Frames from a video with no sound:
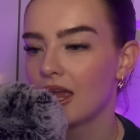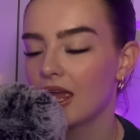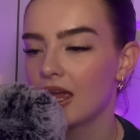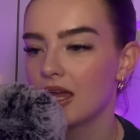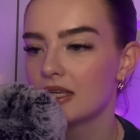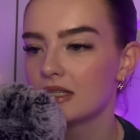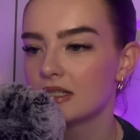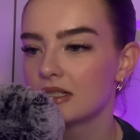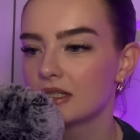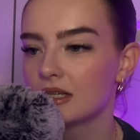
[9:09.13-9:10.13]

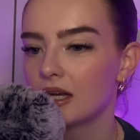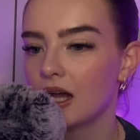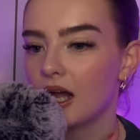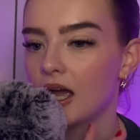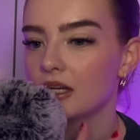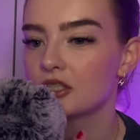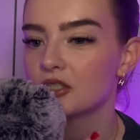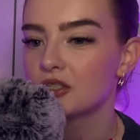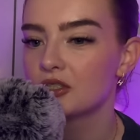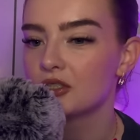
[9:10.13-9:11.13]
And I
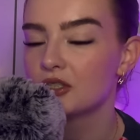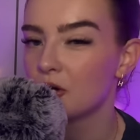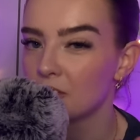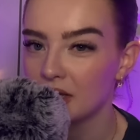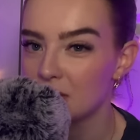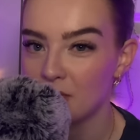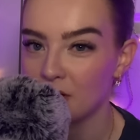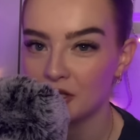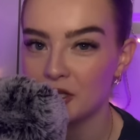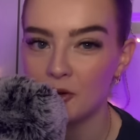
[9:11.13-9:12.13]
just don't get the
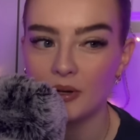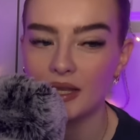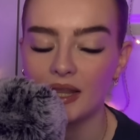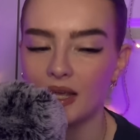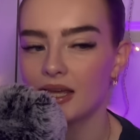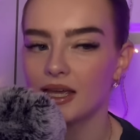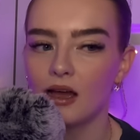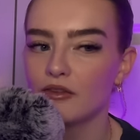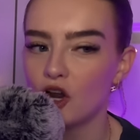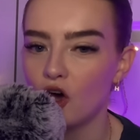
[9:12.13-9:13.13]
Barry Keoghan, like,
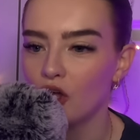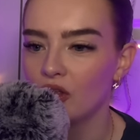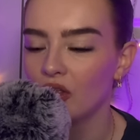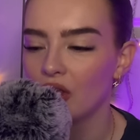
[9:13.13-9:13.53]
of it all.